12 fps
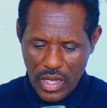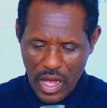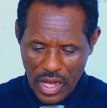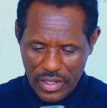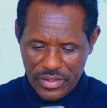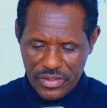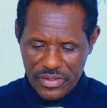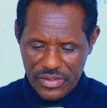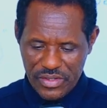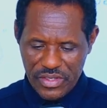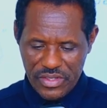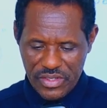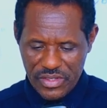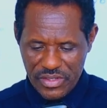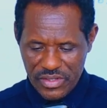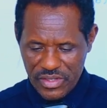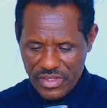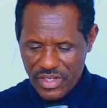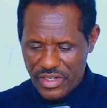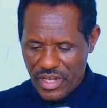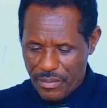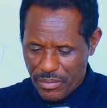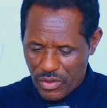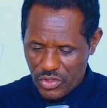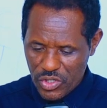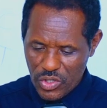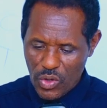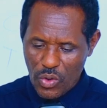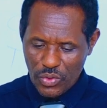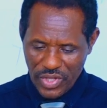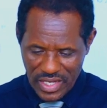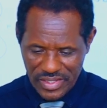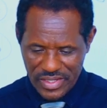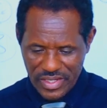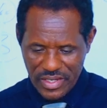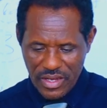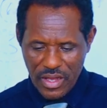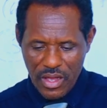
act the third approach, low task,